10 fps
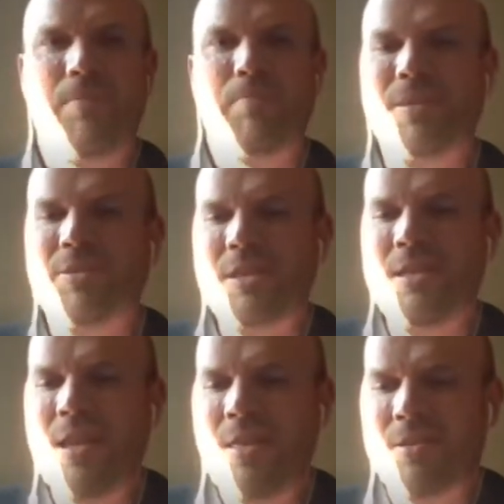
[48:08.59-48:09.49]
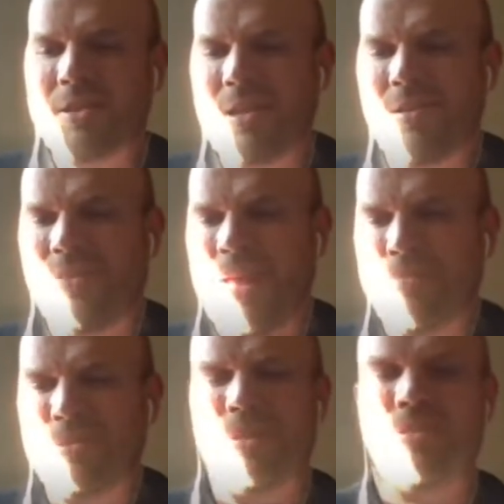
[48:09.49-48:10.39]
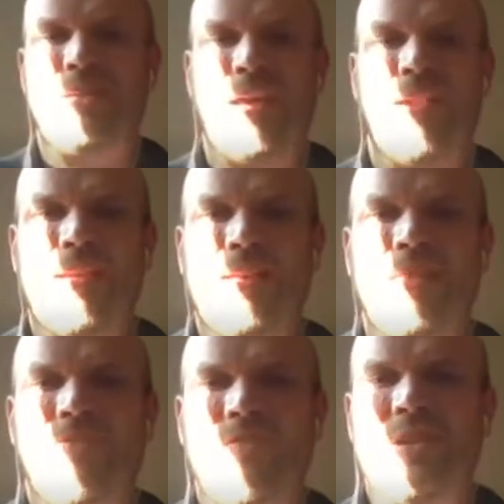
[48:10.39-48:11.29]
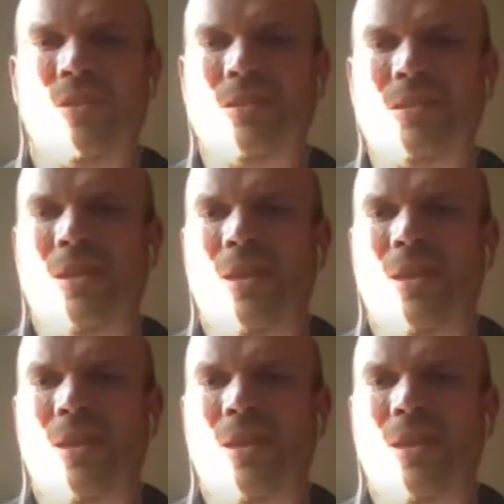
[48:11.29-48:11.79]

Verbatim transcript: But there's another set of labs that are done in the field.